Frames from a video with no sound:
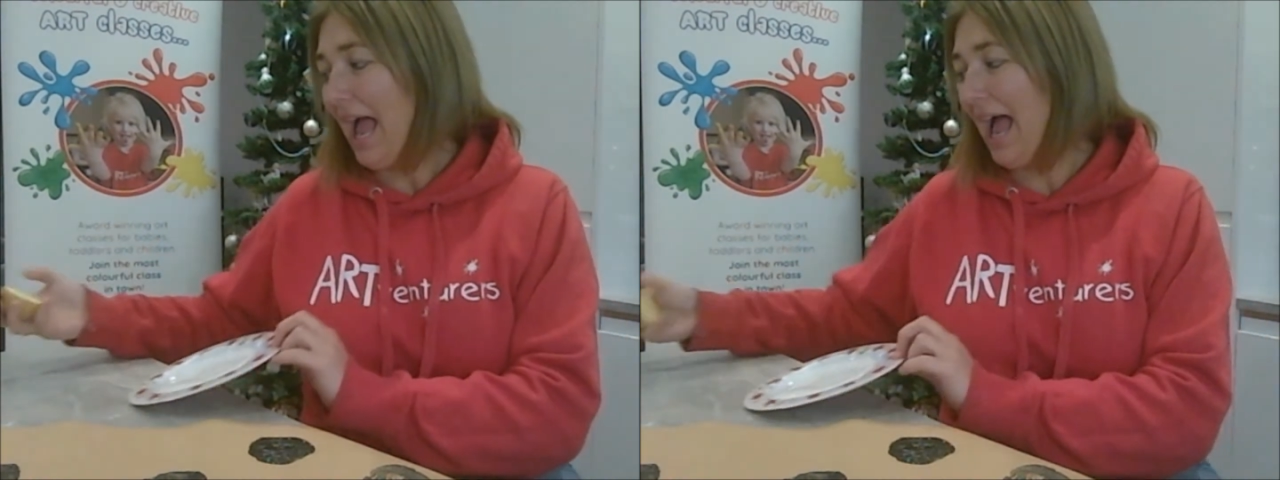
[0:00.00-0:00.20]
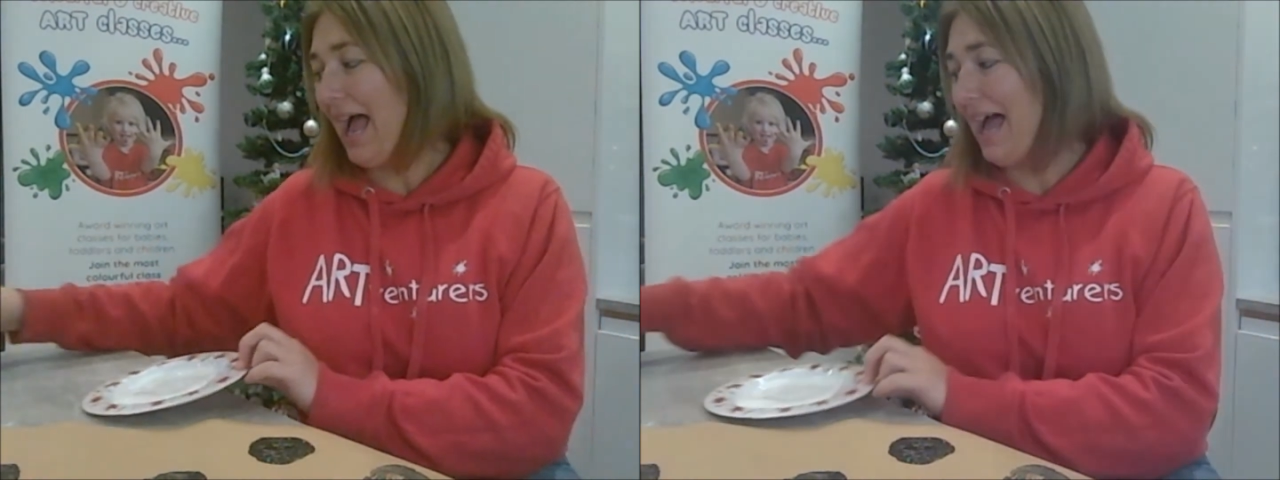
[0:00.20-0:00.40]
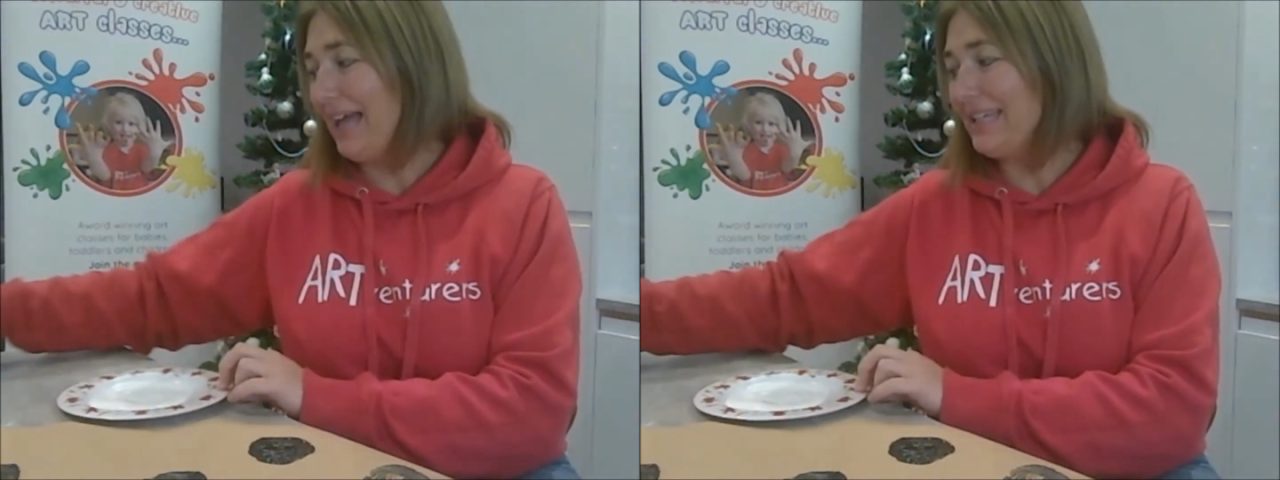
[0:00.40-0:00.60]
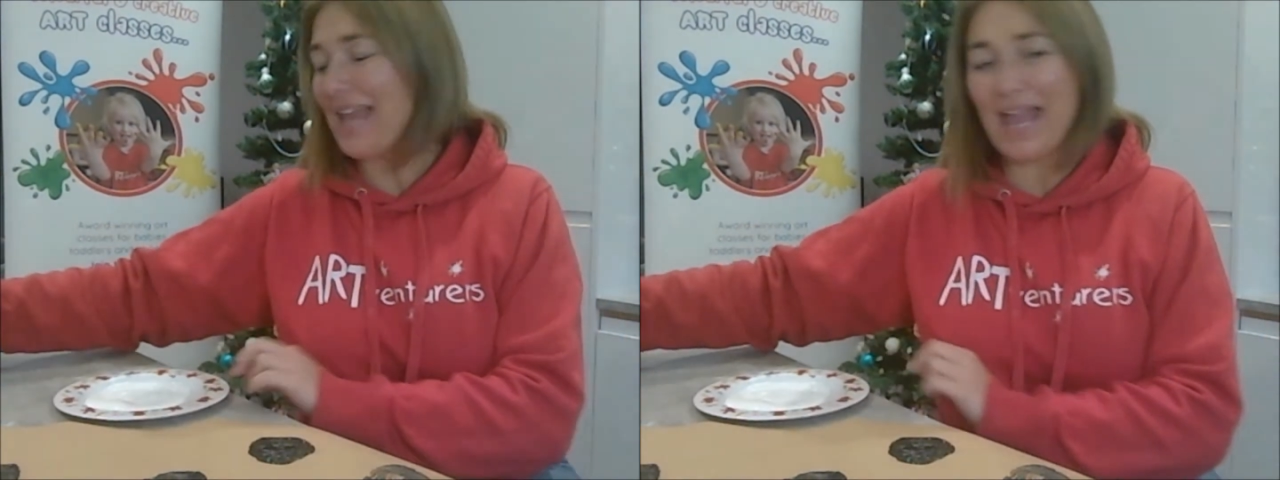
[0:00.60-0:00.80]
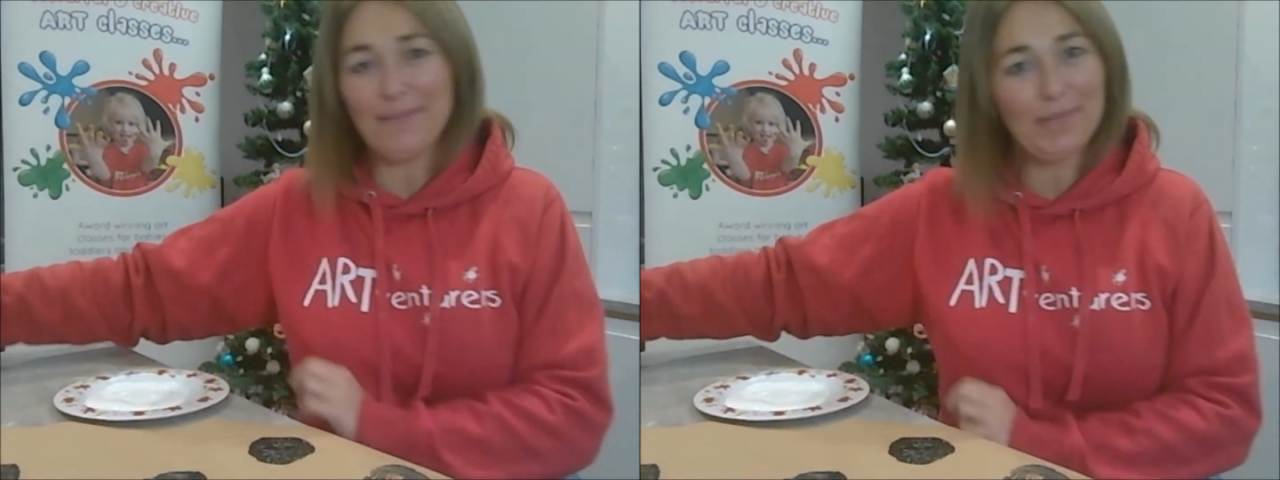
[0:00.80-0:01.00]

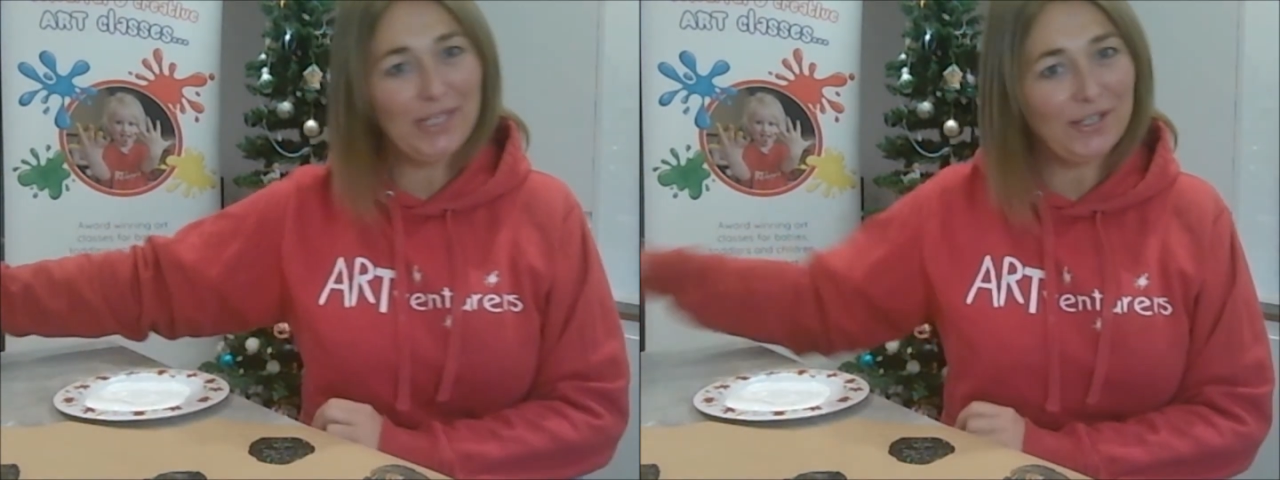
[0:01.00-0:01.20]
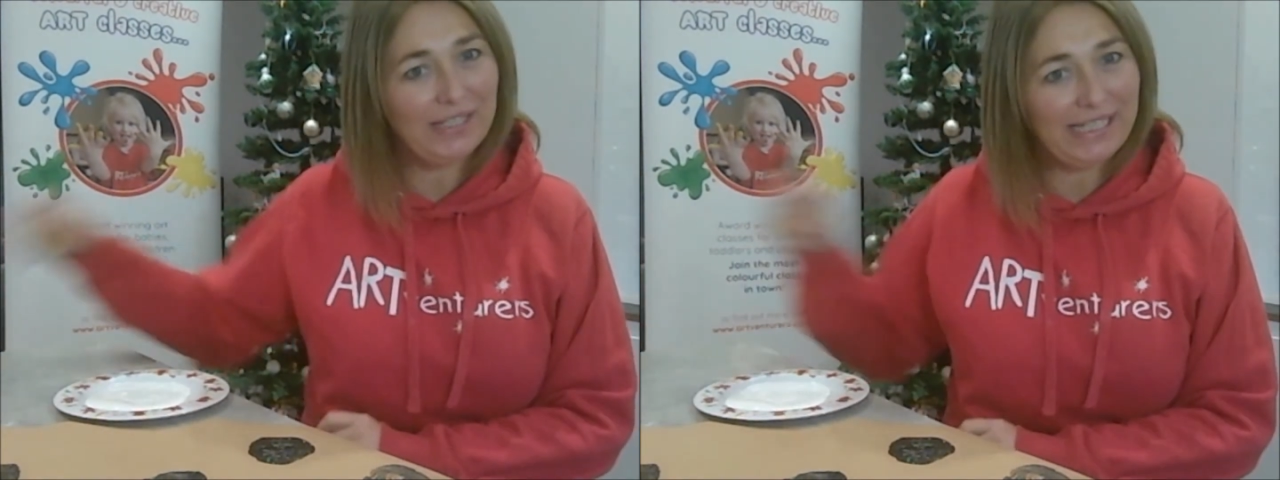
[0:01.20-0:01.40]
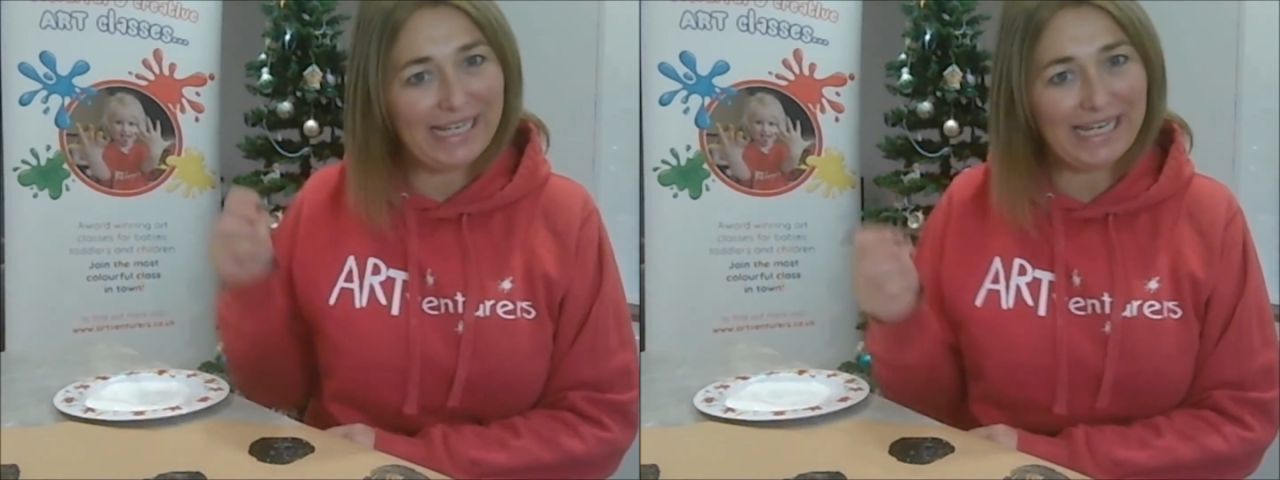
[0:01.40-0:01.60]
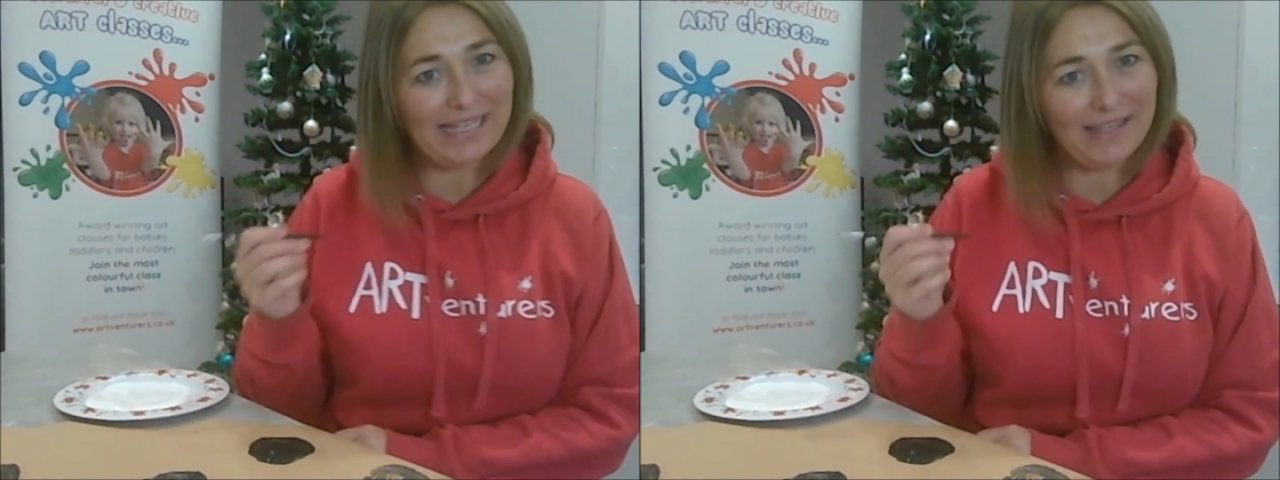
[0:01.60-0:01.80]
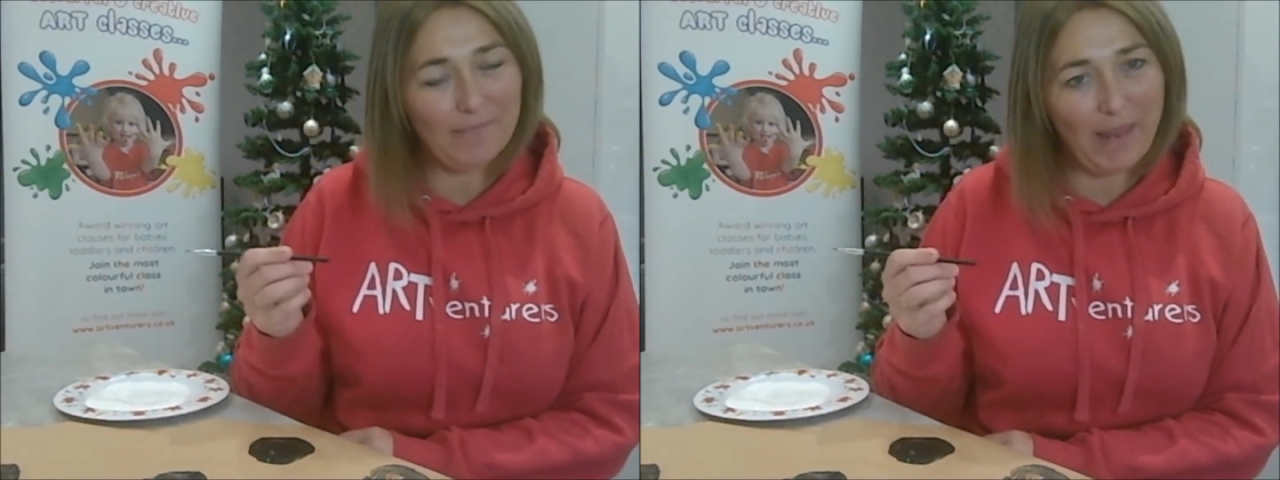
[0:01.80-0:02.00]
and you're going to need
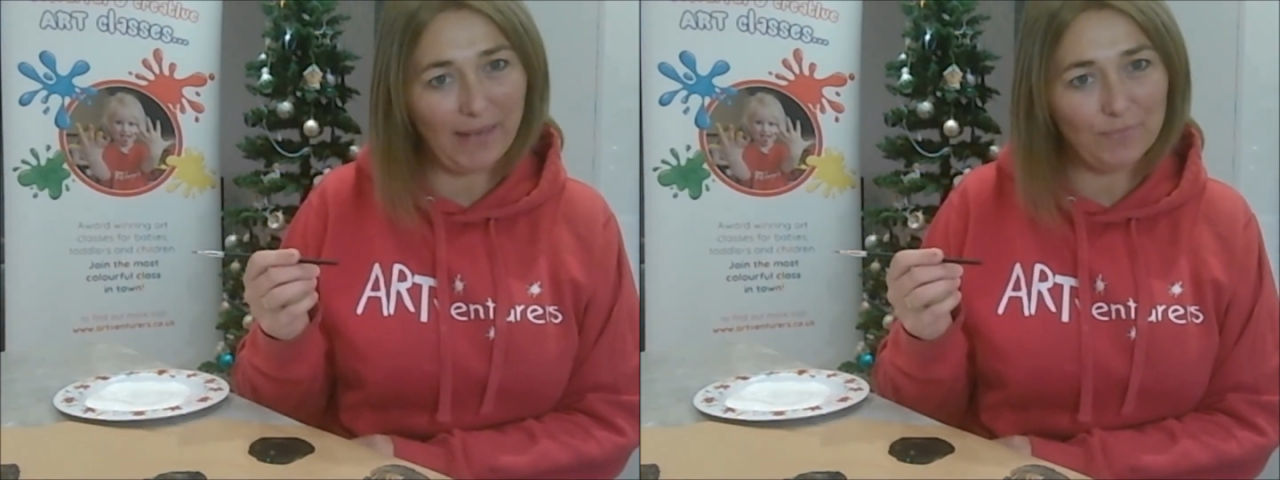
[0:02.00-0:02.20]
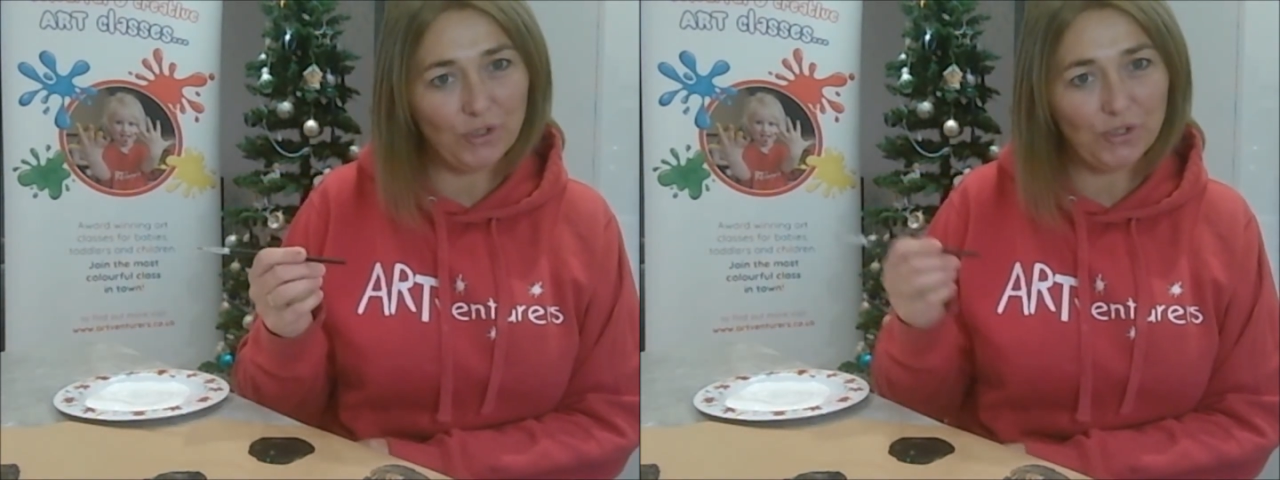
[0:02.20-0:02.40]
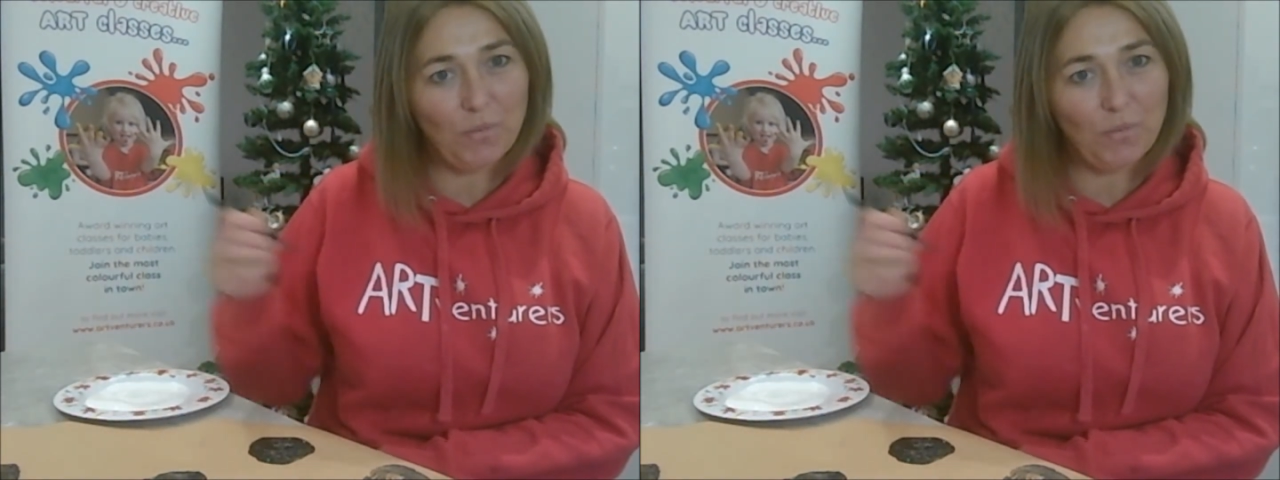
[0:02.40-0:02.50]
the paintbrush.